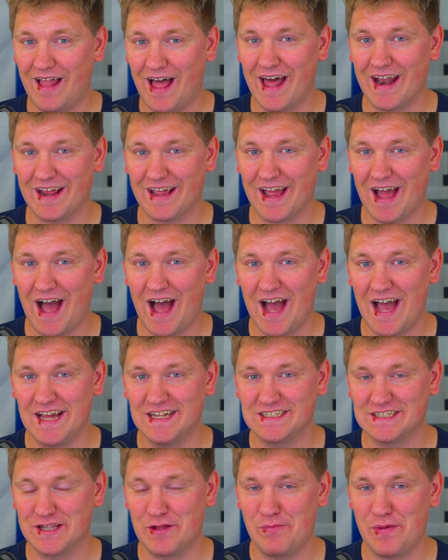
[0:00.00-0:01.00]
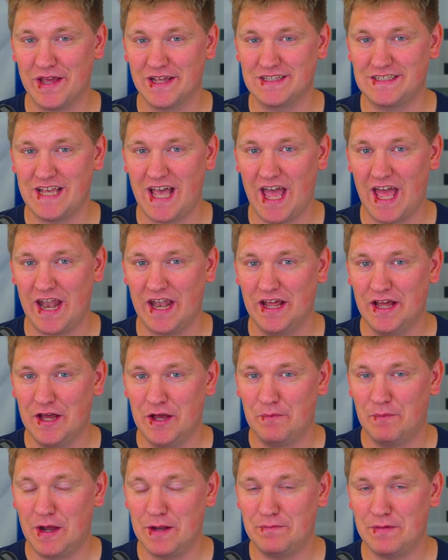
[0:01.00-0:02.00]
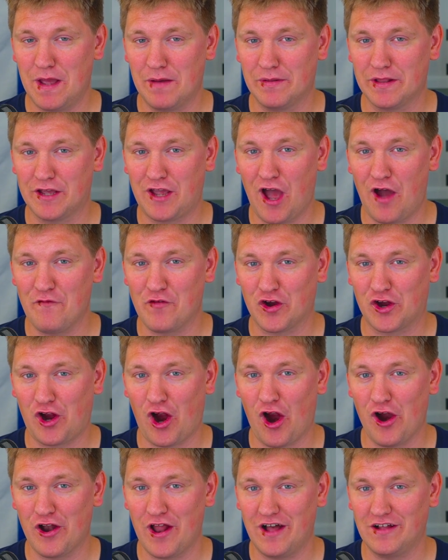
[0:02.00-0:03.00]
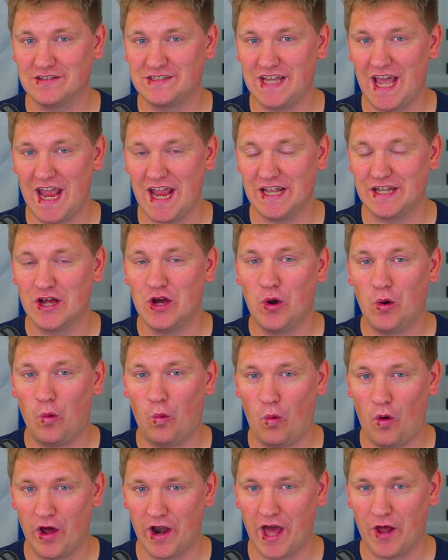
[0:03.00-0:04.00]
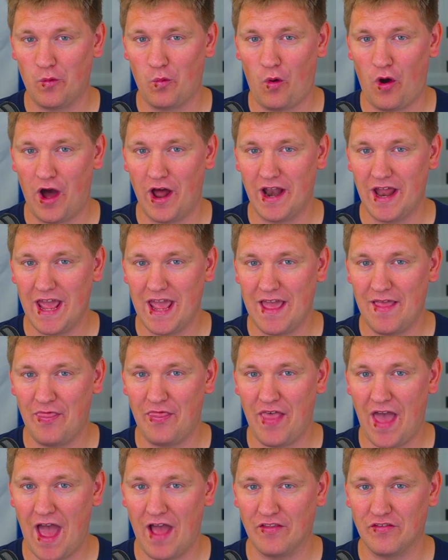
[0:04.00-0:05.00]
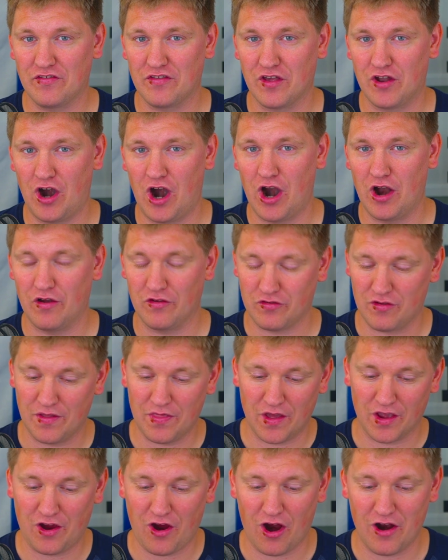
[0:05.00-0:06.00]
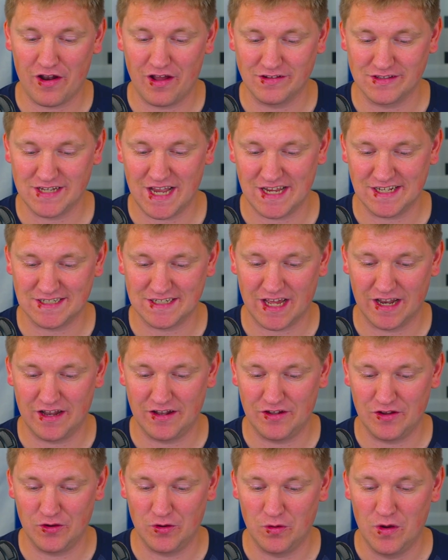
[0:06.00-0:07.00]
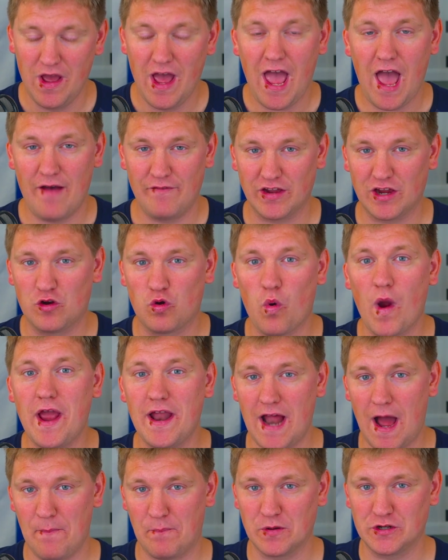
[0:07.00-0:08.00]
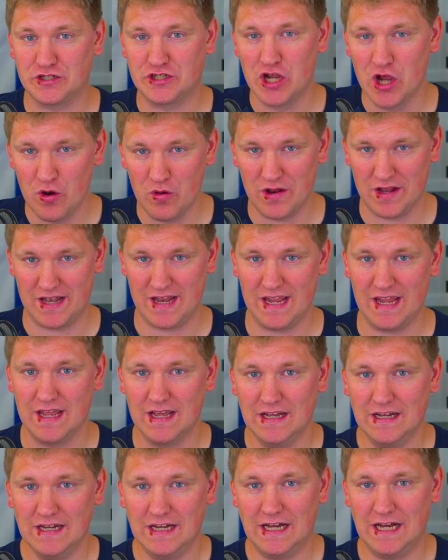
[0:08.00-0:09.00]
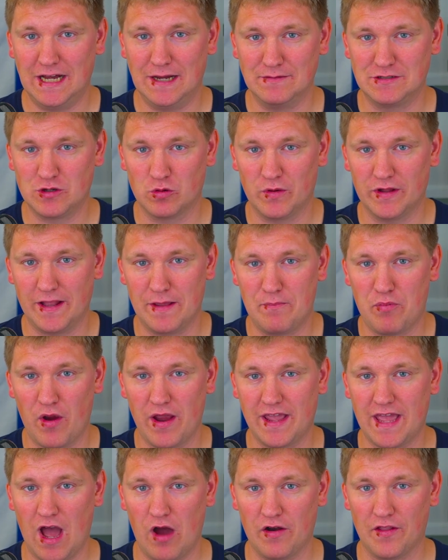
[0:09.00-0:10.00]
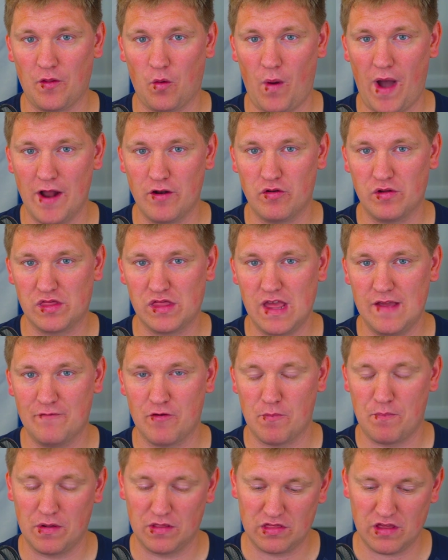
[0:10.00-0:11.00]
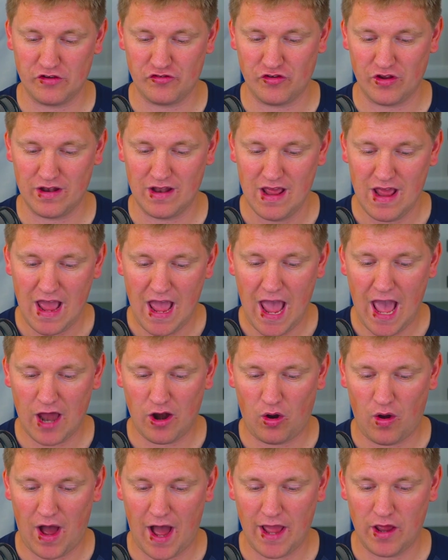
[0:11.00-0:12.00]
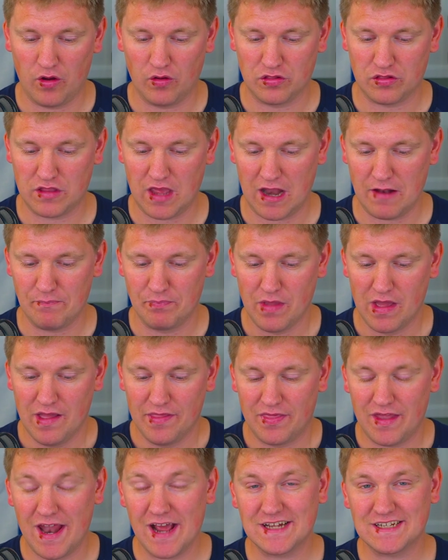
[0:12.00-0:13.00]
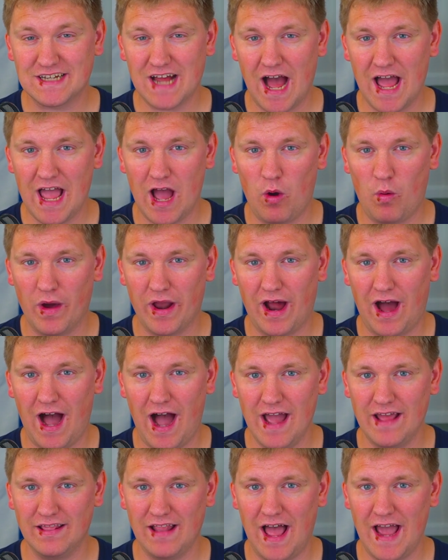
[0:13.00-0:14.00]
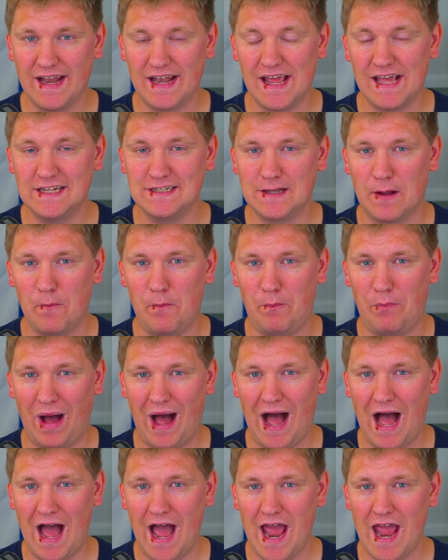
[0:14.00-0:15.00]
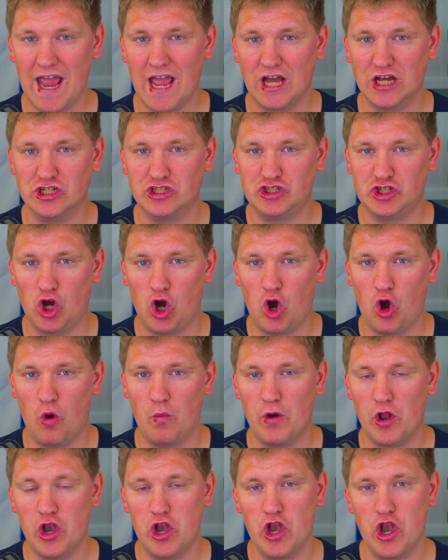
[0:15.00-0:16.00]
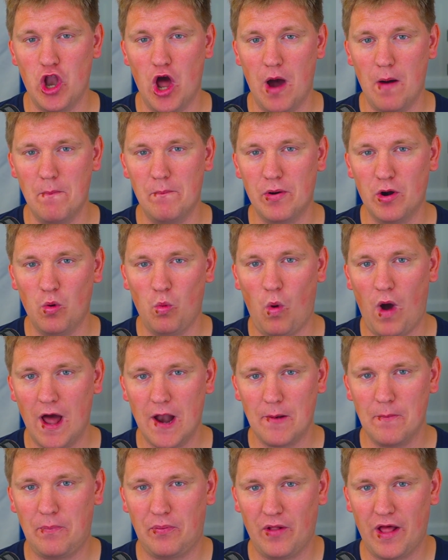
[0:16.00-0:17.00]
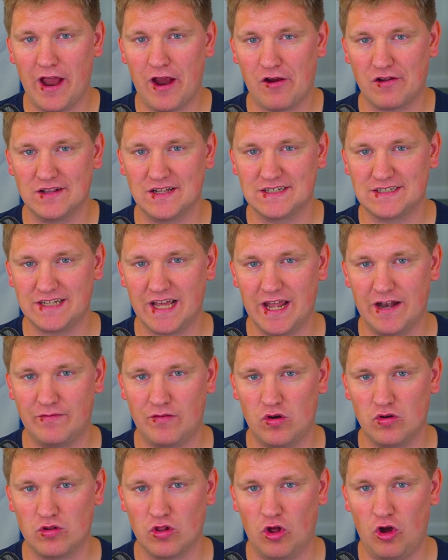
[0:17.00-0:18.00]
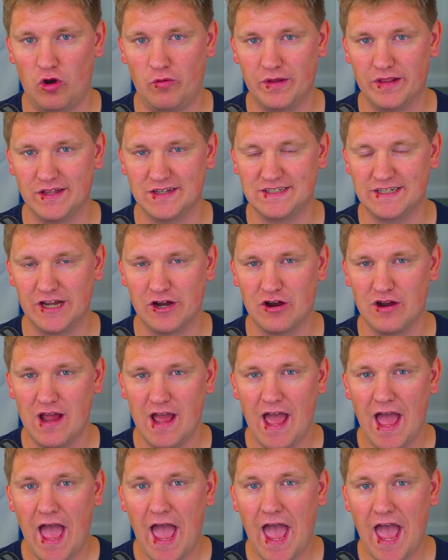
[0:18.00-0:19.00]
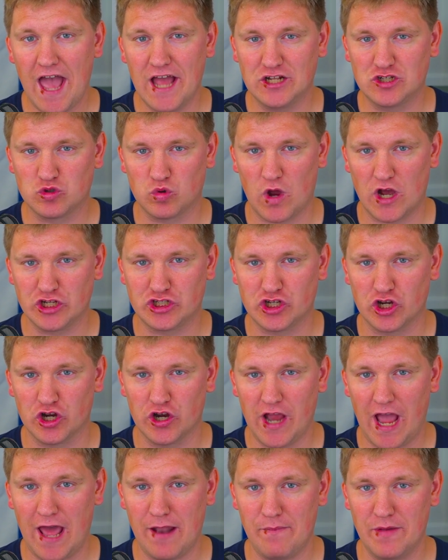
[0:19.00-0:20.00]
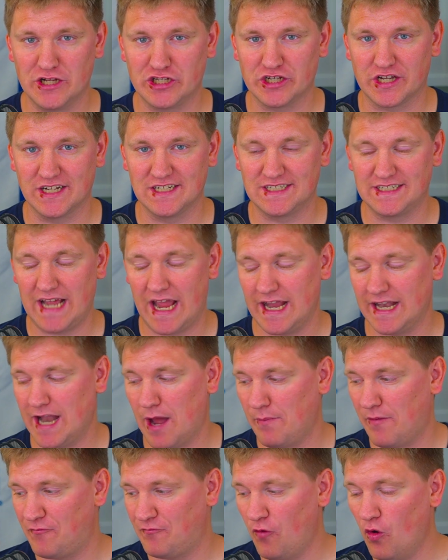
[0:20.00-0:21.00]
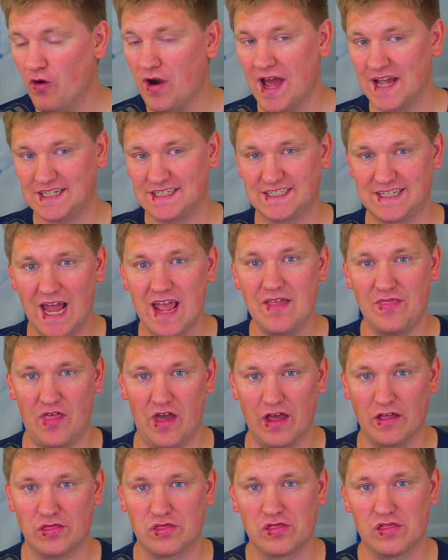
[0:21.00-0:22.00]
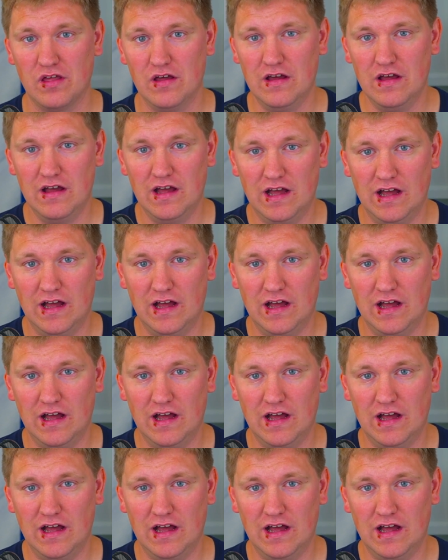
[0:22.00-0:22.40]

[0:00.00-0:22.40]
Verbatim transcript: a lot of guys in the Big Ten might be able to cover Carnell Tate one on one in that scenario. So I think Carnell Tate's going to do have a great opportunity um, to really break out of the wide receiver position at Ohio State. The next guy I want to highlight is Bai Jobe, number one player in the state of Oklahoma this year, edge rusher at Michigan State. Now, before I say this,